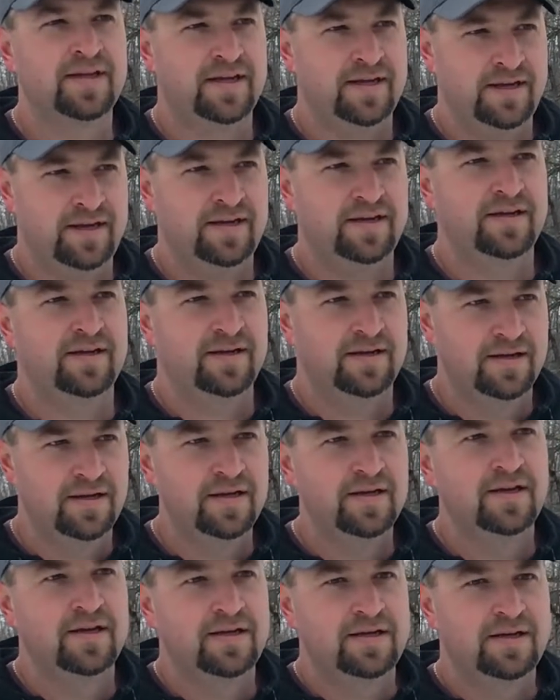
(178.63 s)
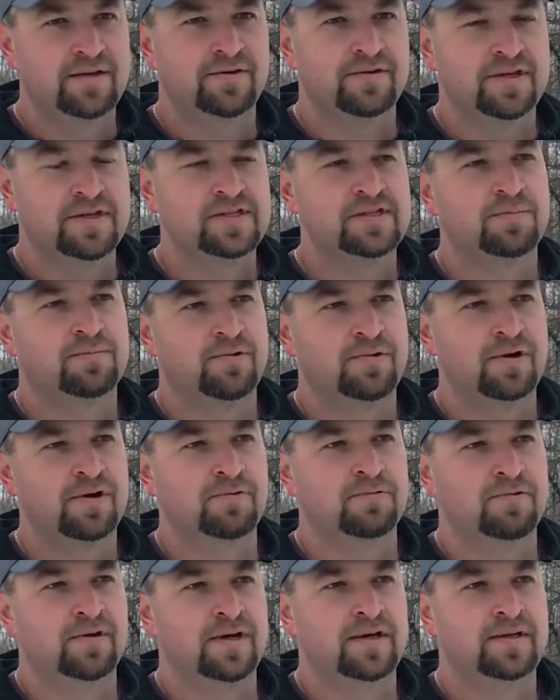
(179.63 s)
They, you know, they support
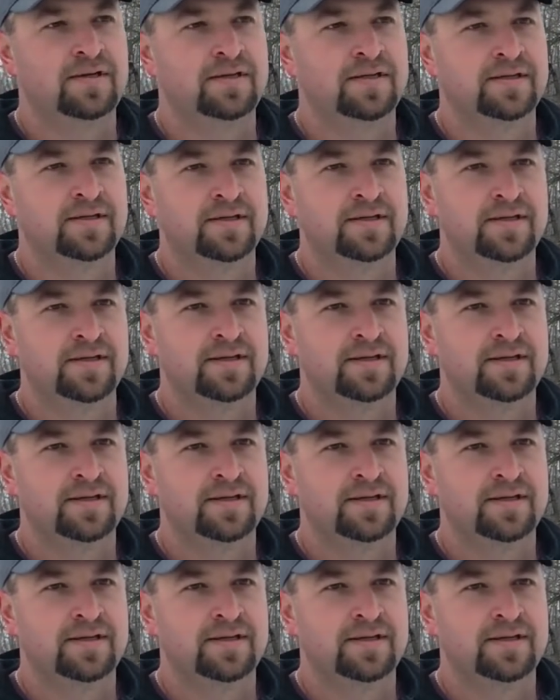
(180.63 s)
it well, and